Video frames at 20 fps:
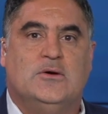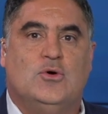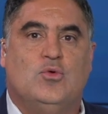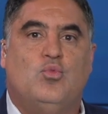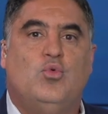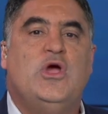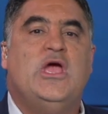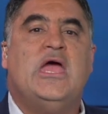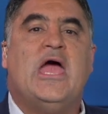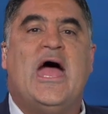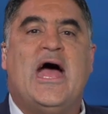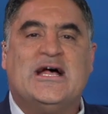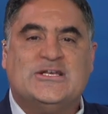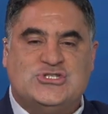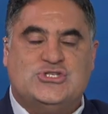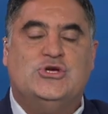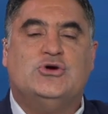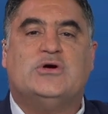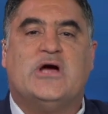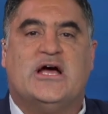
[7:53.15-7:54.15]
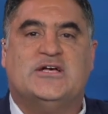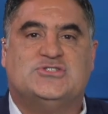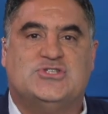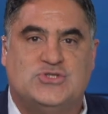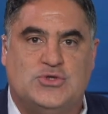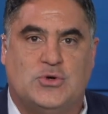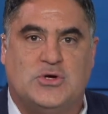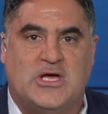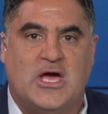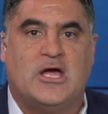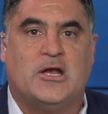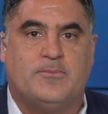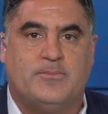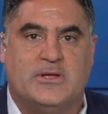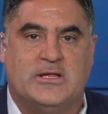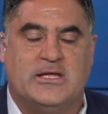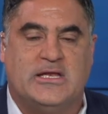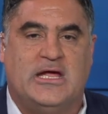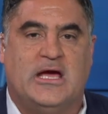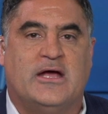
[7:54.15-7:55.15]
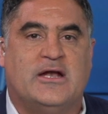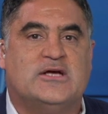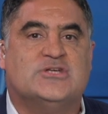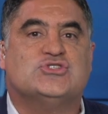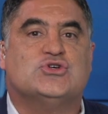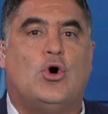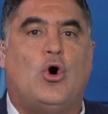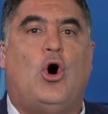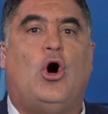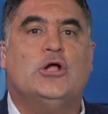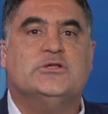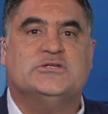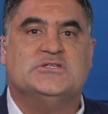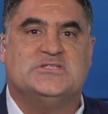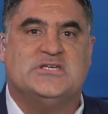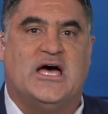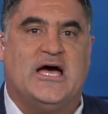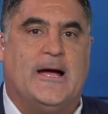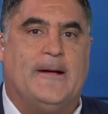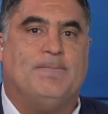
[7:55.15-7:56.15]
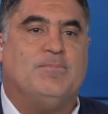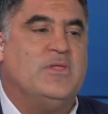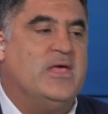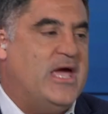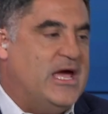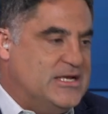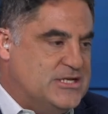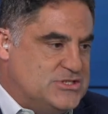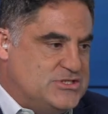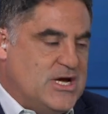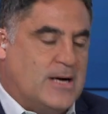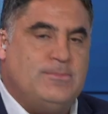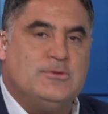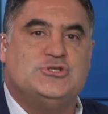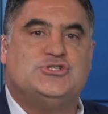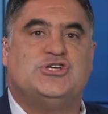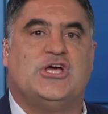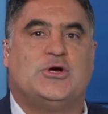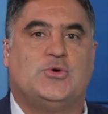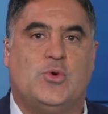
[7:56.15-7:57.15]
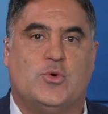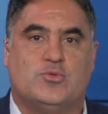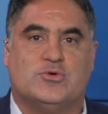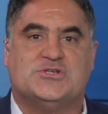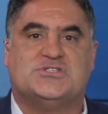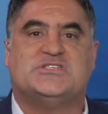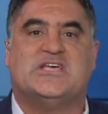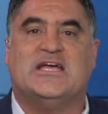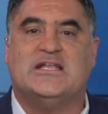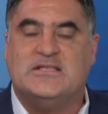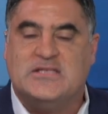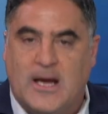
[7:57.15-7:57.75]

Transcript: We ask you guys to do accountability on us all the time and to double check what we're saying,